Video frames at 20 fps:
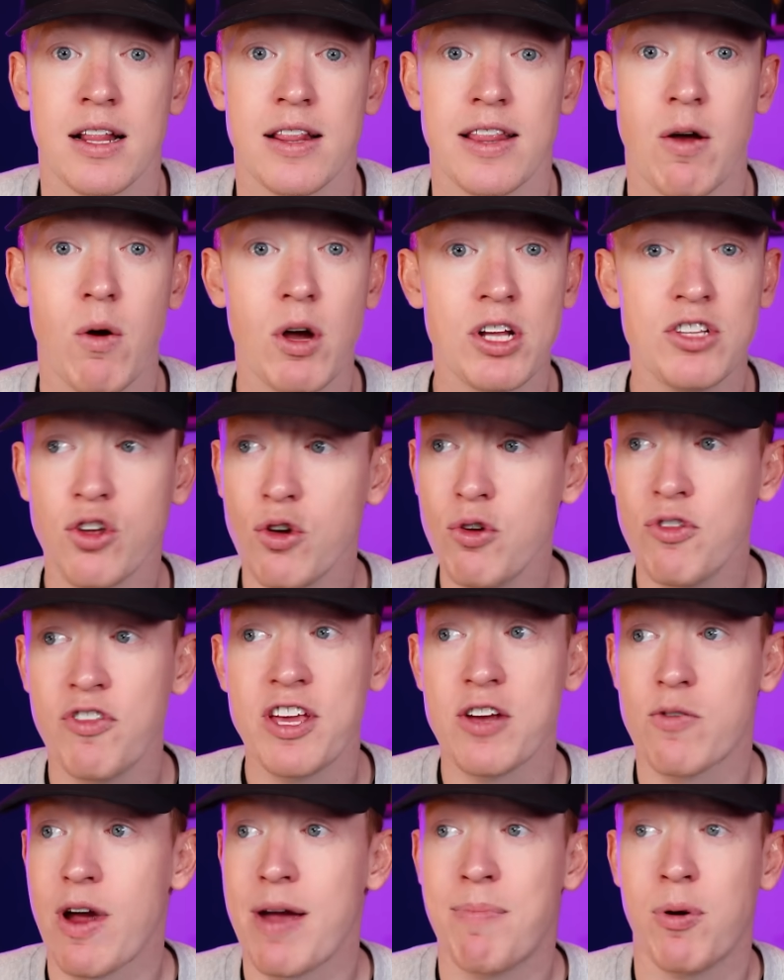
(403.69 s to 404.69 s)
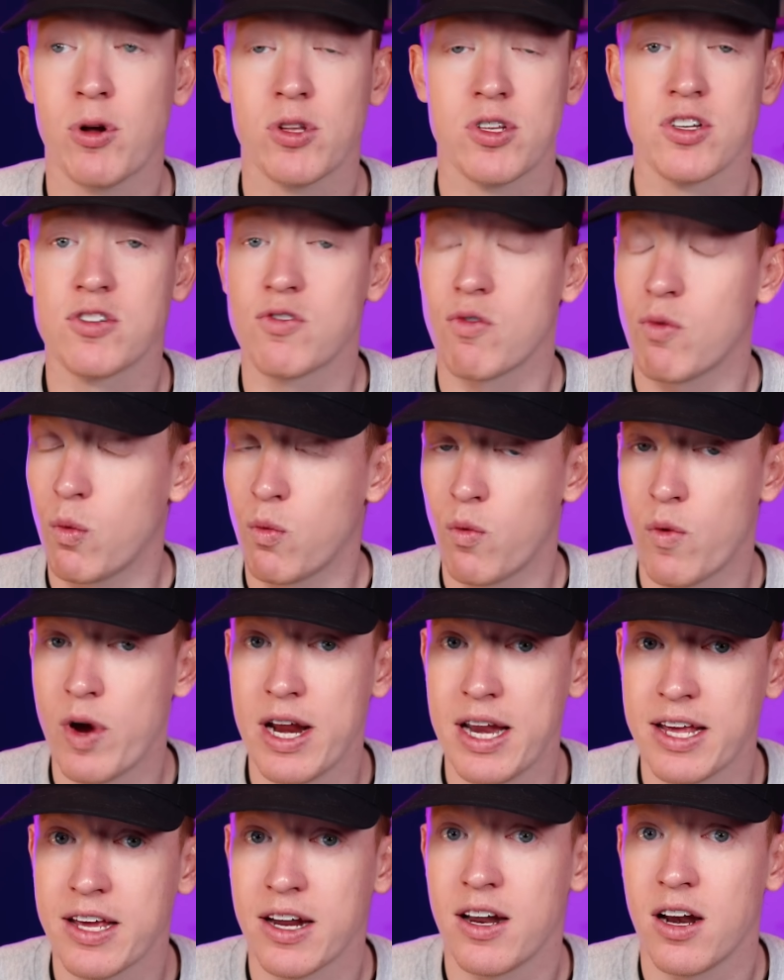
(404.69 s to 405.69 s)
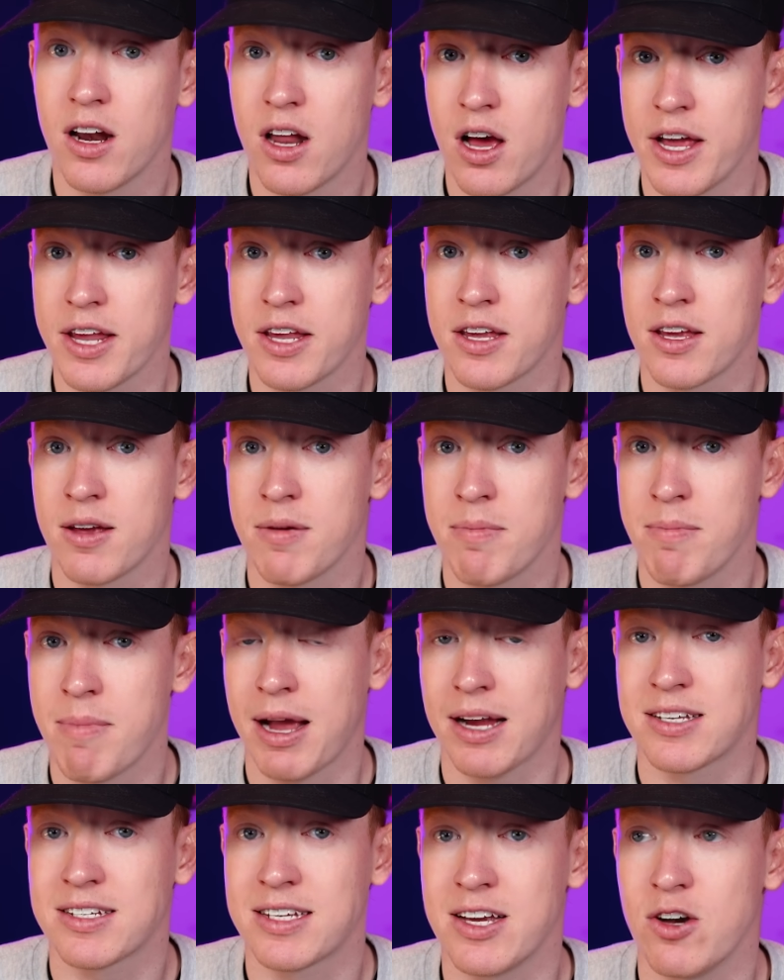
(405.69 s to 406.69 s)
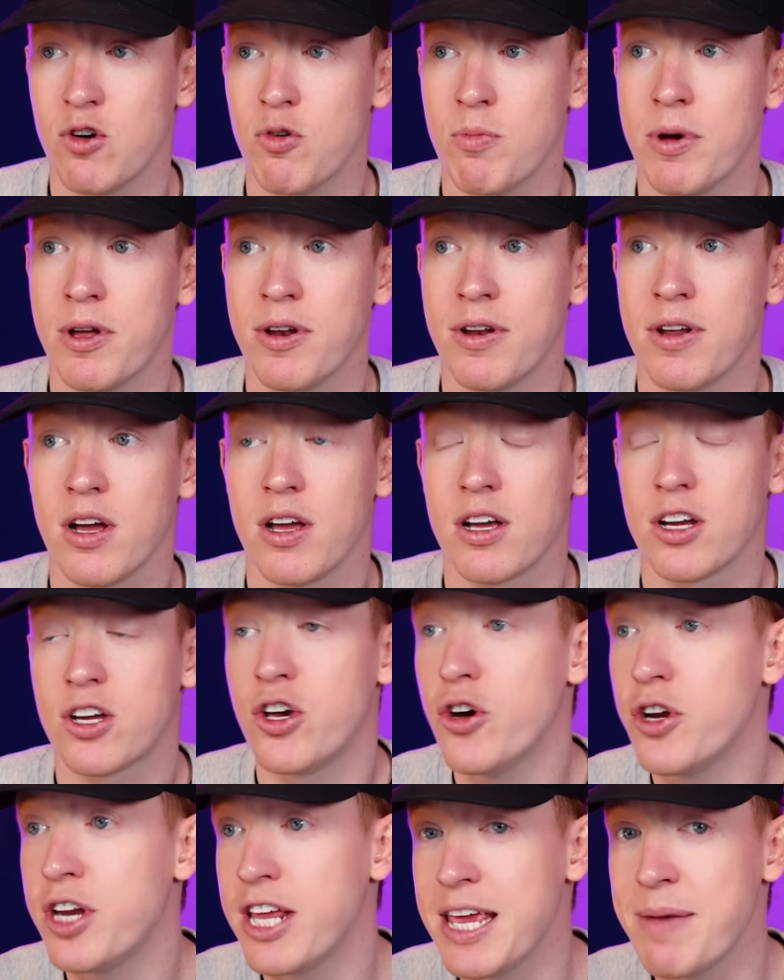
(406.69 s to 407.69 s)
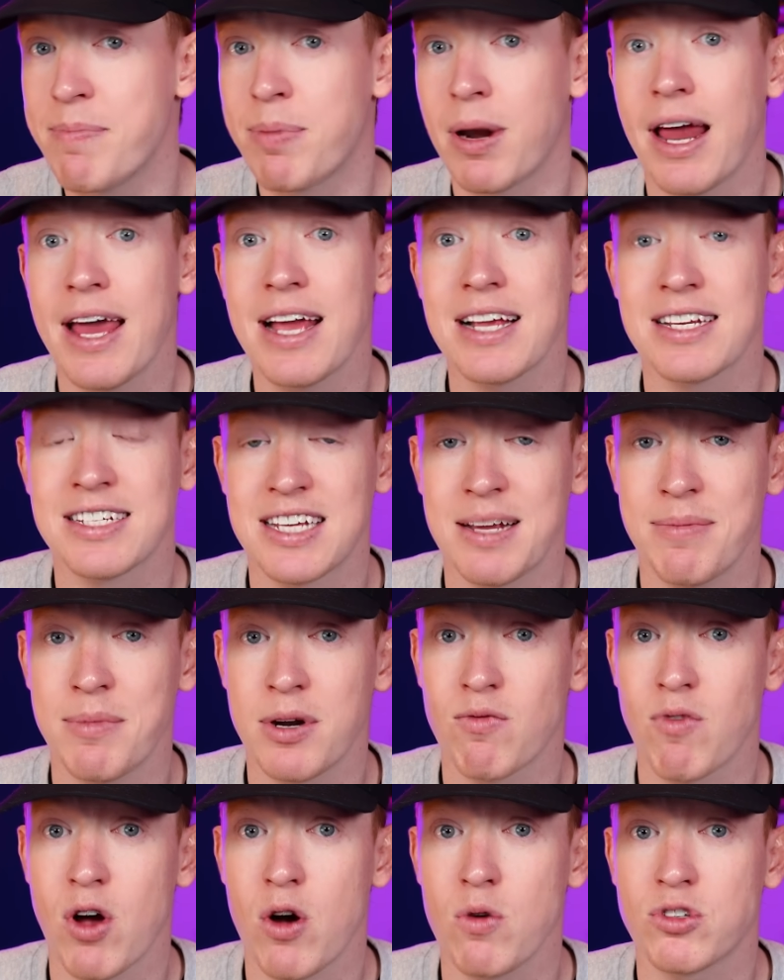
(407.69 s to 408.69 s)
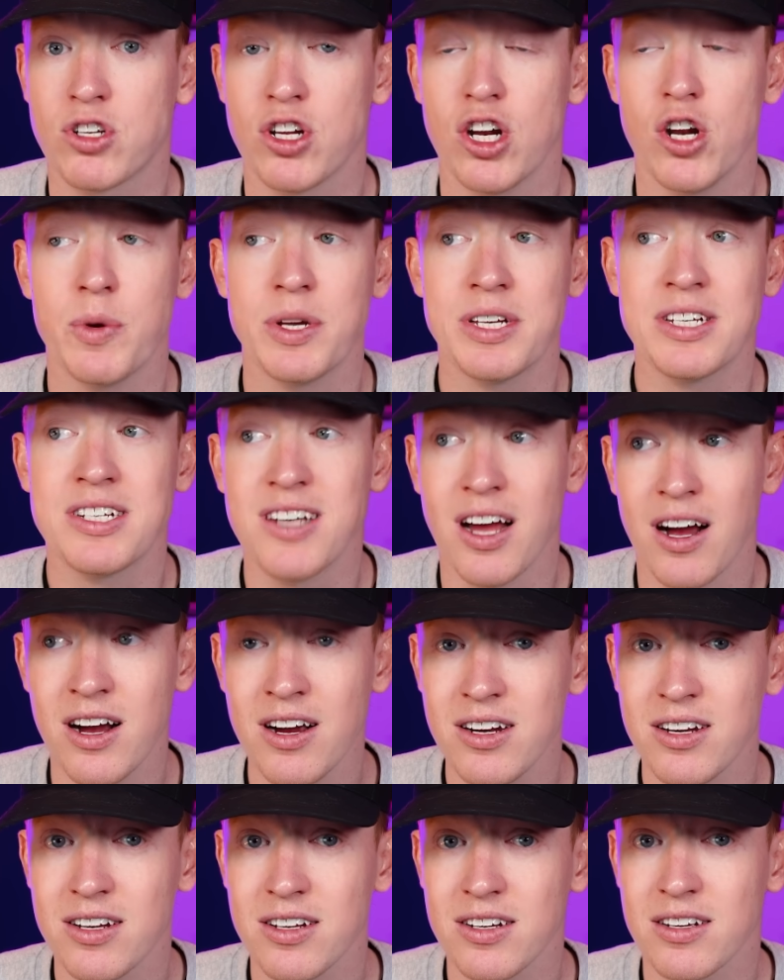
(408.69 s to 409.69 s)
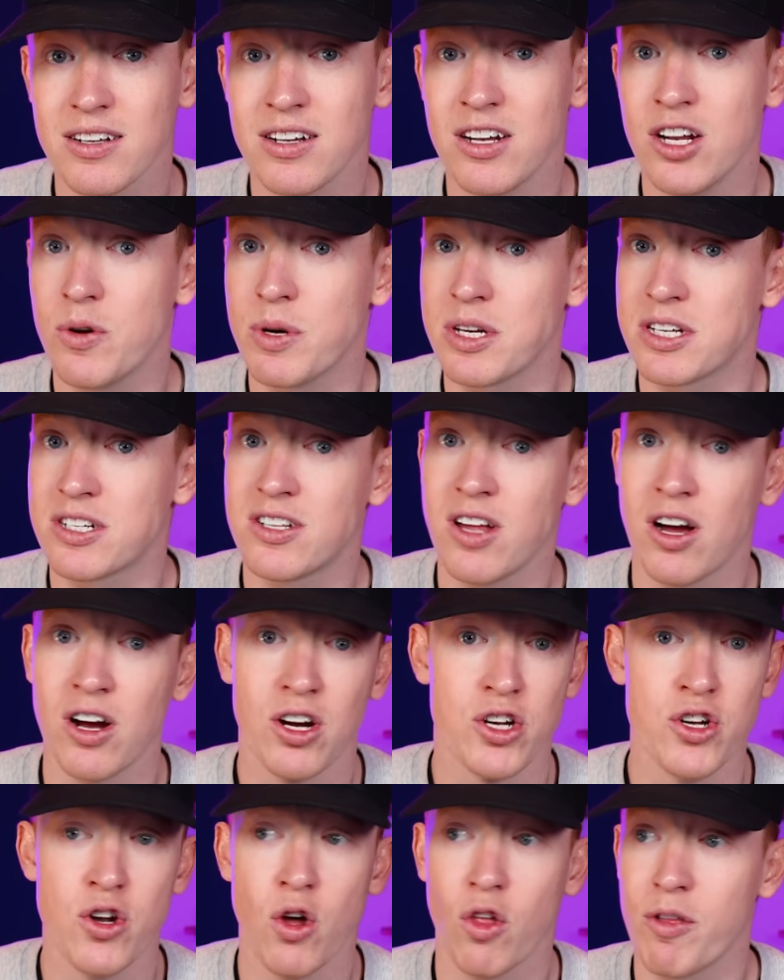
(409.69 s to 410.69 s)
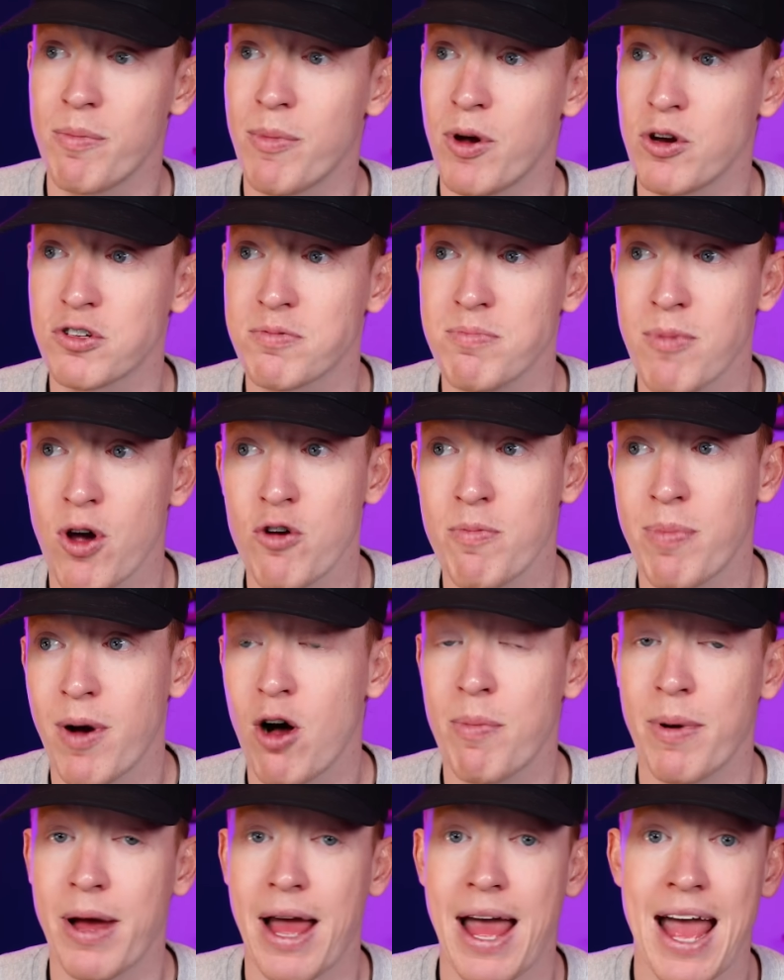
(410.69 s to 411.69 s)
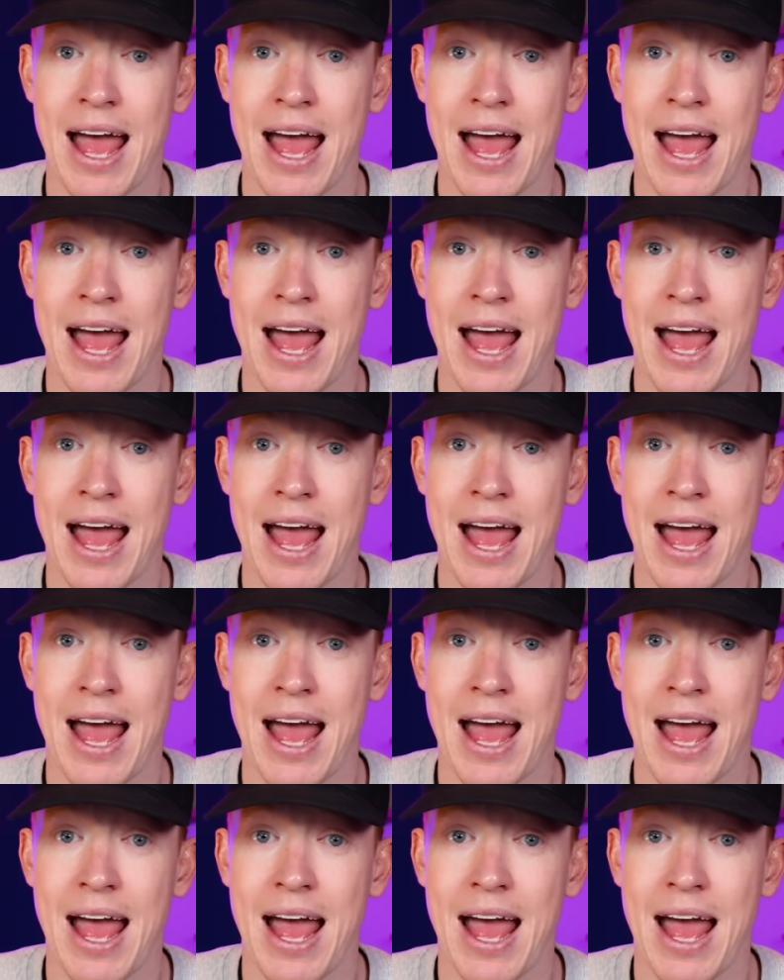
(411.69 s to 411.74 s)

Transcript: Now, I do think Graham Potter's really going to like Max Kilman. Could he play a similar role to Lewis Dunk? Lewis Dunk, not the most mobile, but